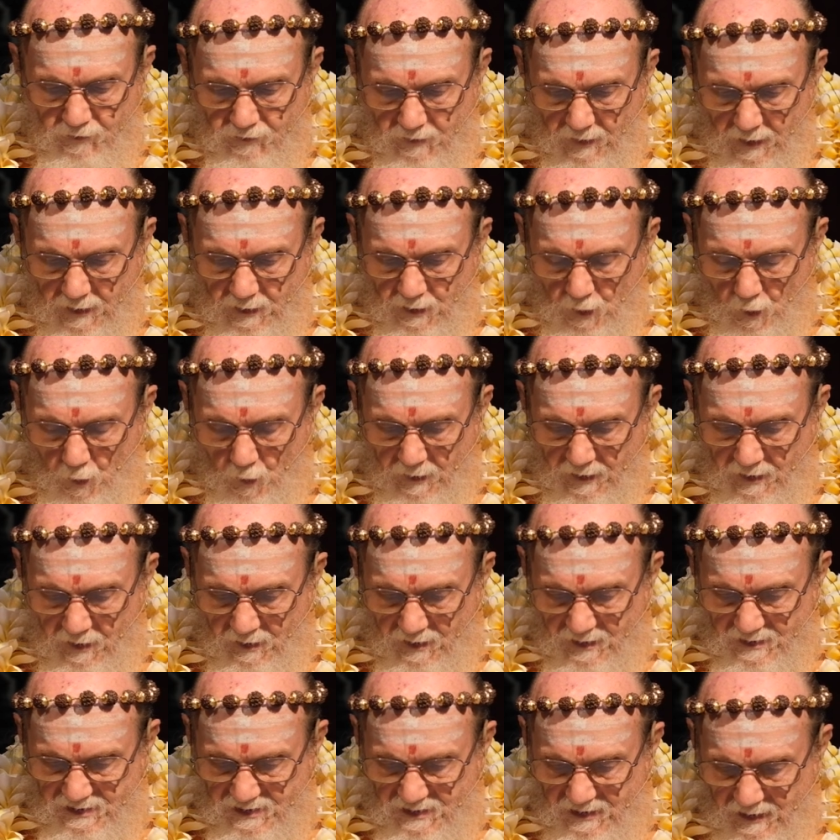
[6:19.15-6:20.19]
find
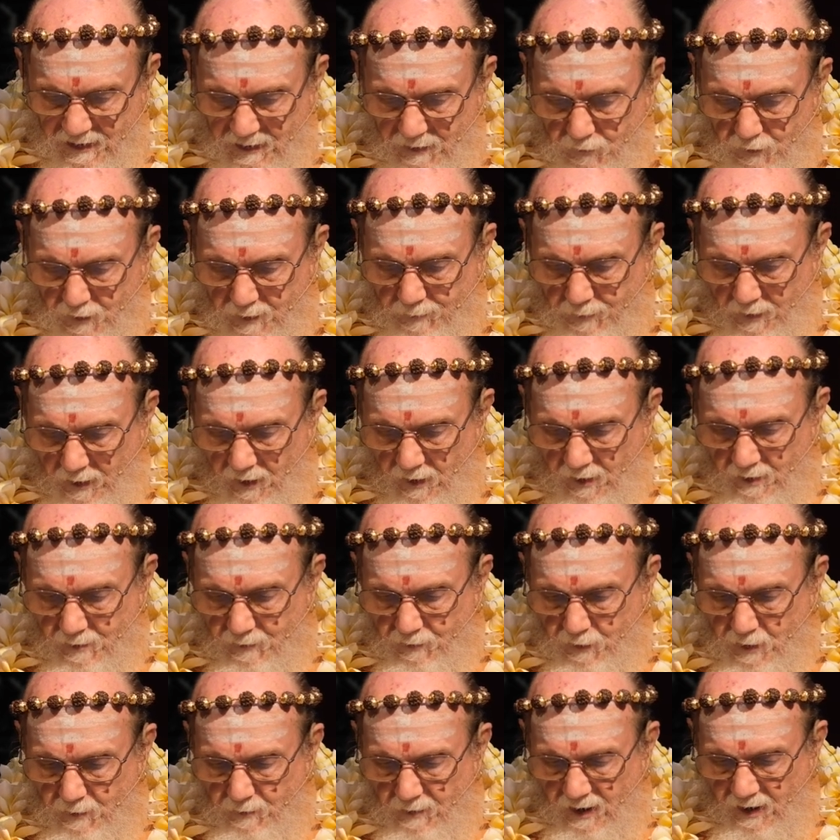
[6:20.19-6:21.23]
awareness in every part
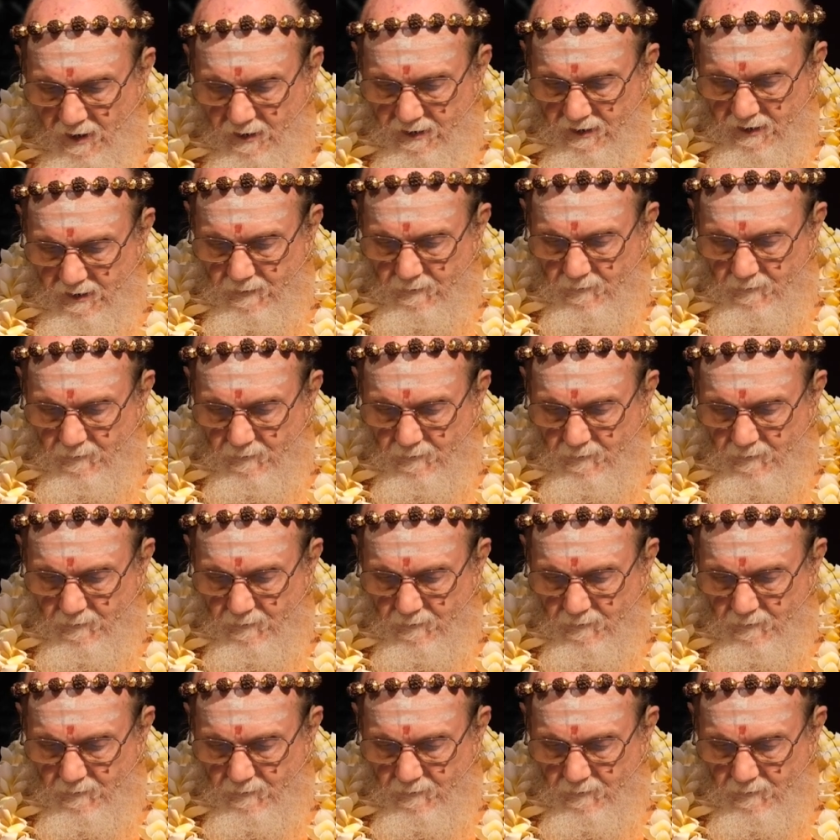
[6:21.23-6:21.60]
of your body,